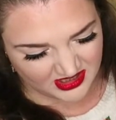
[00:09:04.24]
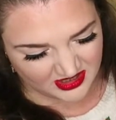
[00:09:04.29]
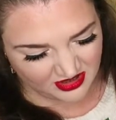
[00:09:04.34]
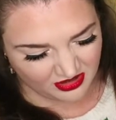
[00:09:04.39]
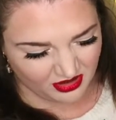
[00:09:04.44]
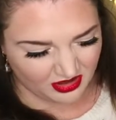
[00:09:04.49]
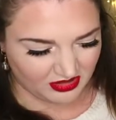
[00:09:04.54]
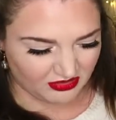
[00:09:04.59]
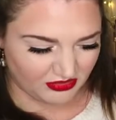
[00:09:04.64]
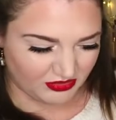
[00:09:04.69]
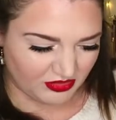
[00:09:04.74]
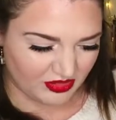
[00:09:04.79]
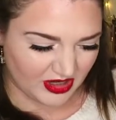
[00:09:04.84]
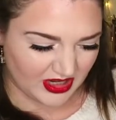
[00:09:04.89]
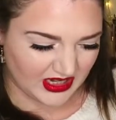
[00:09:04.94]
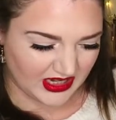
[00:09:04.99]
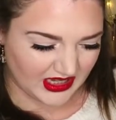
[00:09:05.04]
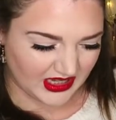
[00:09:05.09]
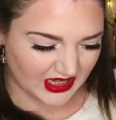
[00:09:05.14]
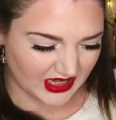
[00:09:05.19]
not
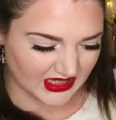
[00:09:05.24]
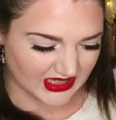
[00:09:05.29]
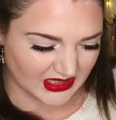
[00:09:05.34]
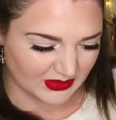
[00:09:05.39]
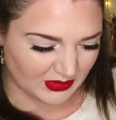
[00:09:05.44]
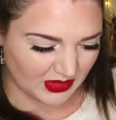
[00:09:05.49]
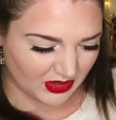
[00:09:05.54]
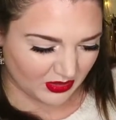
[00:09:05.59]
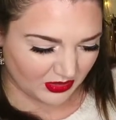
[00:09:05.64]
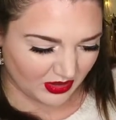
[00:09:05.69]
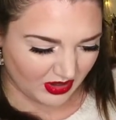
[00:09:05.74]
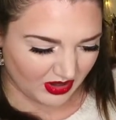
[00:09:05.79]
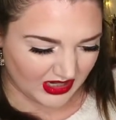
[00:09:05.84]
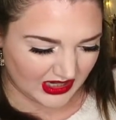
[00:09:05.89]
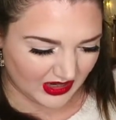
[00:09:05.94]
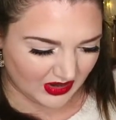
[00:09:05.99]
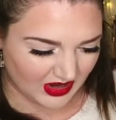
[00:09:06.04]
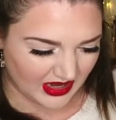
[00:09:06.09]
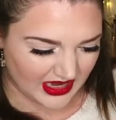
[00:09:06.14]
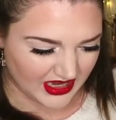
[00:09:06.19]
really a smell that I
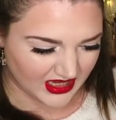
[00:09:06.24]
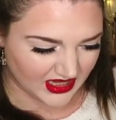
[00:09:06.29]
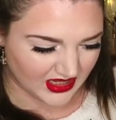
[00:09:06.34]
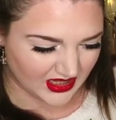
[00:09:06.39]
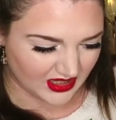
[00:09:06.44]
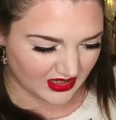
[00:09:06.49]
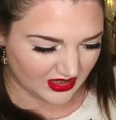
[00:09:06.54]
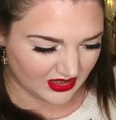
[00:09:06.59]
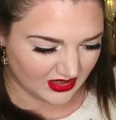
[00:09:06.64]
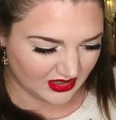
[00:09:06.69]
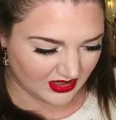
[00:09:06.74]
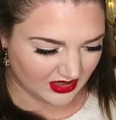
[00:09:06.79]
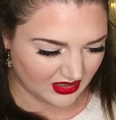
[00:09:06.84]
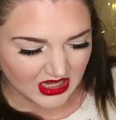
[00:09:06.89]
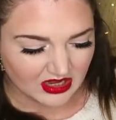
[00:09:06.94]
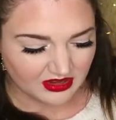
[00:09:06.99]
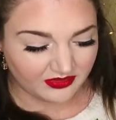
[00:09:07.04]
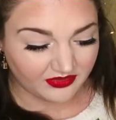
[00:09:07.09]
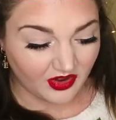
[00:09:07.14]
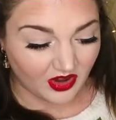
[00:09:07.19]
like.
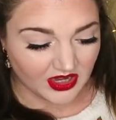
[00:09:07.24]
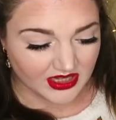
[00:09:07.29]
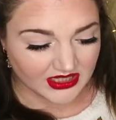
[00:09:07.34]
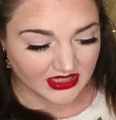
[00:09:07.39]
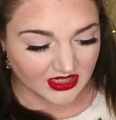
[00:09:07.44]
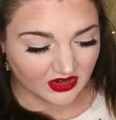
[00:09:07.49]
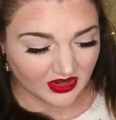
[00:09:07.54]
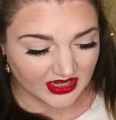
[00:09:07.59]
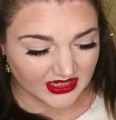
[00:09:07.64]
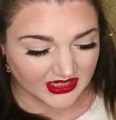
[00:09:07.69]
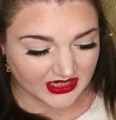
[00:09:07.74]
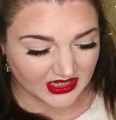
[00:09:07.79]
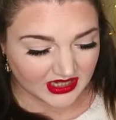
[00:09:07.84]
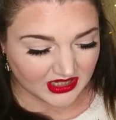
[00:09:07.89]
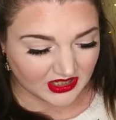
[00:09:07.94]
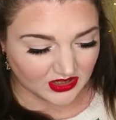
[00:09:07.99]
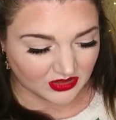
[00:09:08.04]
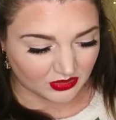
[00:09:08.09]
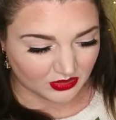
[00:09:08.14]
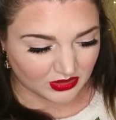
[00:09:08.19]
Fireside
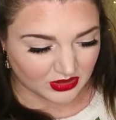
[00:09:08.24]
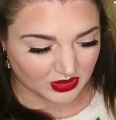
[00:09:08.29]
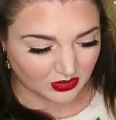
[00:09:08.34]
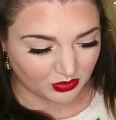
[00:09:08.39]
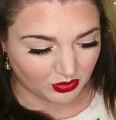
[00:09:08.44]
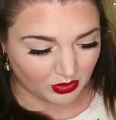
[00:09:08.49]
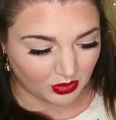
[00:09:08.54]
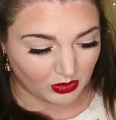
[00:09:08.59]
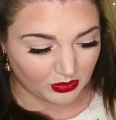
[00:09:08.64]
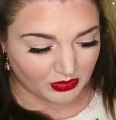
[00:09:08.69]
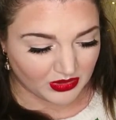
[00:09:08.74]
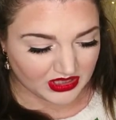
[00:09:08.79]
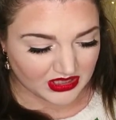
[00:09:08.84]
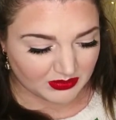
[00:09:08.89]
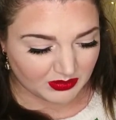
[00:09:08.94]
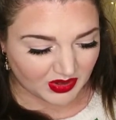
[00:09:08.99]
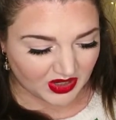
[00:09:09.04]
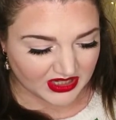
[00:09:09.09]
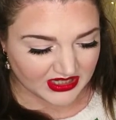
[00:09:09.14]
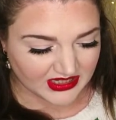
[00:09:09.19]
kindles the warm,
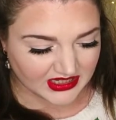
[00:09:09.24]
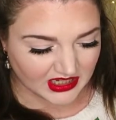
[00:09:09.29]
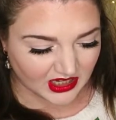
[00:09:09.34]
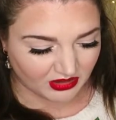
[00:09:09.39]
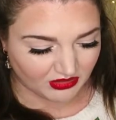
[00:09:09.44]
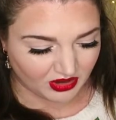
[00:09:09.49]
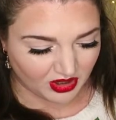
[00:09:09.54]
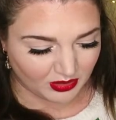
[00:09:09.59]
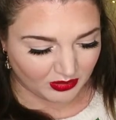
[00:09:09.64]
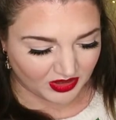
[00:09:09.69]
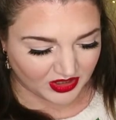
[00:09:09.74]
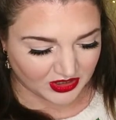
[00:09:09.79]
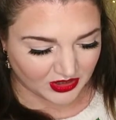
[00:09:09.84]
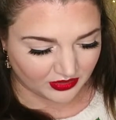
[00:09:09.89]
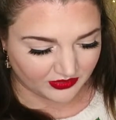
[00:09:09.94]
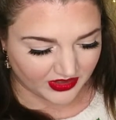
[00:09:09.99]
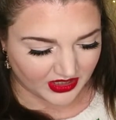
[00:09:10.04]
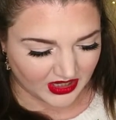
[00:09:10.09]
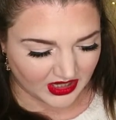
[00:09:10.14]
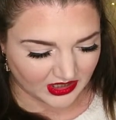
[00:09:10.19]
spicy aromas
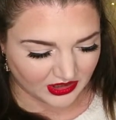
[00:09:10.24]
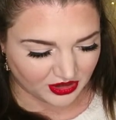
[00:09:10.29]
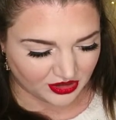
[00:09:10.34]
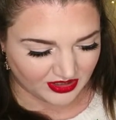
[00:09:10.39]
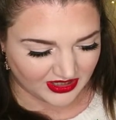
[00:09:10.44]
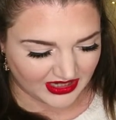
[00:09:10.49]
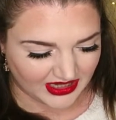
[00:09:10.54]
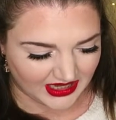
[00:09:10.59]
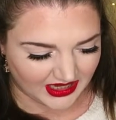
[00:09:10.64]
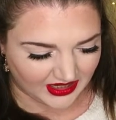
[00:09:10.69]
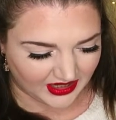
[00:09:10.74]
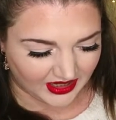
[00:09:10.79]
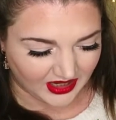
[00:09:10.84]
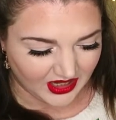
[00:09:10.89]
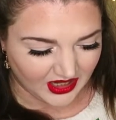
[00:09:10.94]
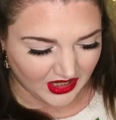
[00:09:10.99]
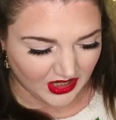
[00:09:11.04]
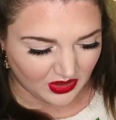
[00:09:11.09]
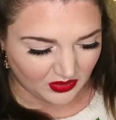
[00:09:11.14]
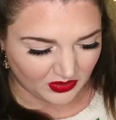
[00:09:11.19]
of a country inn
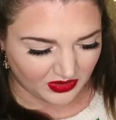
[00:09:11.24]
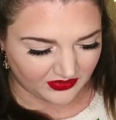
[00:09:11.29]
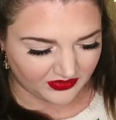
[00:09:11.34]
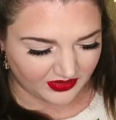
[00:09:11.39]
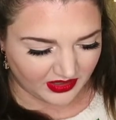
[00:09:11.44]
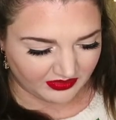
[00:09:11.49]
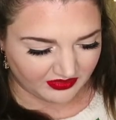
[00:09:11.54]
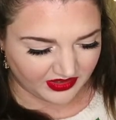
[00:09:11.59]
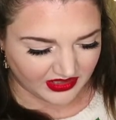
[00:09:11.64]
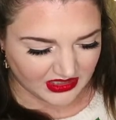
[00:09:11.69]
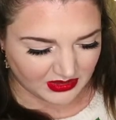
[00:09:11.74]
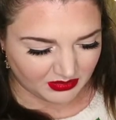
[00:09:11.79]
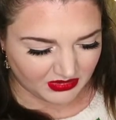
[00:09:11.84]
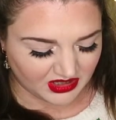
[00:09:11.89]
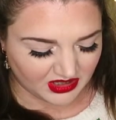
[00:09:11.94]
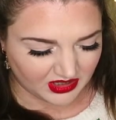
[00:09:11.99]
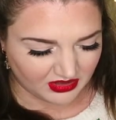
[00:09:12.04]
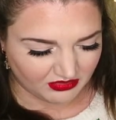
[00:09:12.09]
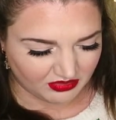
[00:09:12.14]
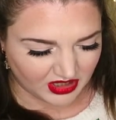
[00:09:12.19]
with a
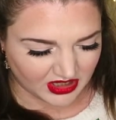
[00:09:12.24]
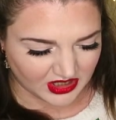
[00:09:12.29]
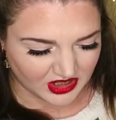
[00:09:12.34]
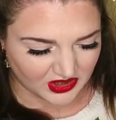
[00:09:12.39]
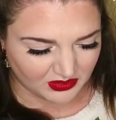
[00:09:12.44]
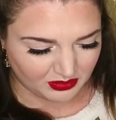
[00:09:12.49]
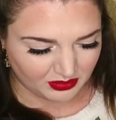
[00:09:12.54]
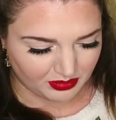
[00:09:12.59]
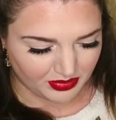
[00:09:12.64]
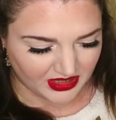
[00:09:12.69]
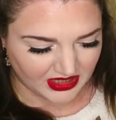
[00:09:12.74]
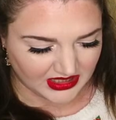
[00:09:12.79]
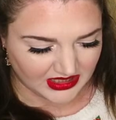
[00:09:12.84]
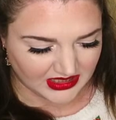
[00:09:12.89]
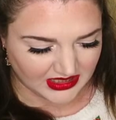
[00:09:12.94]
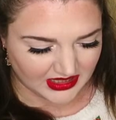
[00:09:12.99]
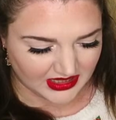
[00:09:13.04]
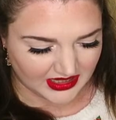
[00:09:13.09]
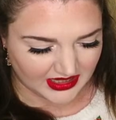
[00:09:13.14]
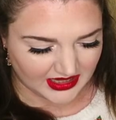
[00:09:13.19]
vitamin-rich
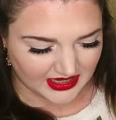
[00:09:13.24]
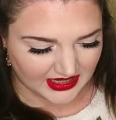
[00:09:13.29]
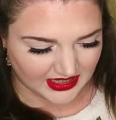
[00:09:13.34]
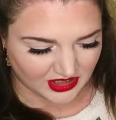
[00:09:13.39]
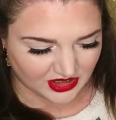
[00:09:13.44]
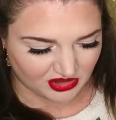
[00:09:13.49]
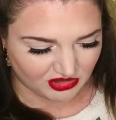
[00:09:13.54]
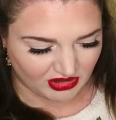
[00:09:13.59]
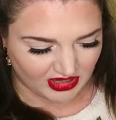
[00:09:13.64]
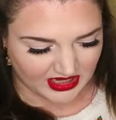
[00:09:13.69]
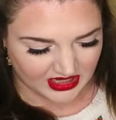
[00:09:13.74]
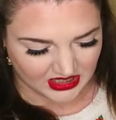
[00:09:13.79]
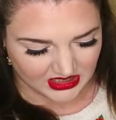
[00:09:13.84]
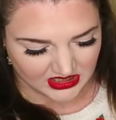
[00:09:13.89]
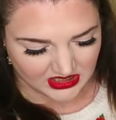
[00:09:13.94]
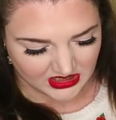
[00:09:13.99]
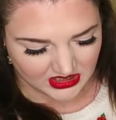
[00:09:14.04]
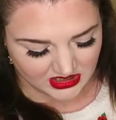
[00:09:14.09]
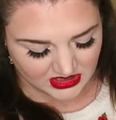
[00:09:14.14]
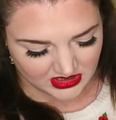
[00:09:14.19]
beet
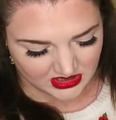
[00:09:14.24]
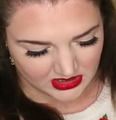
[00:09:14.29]
extract.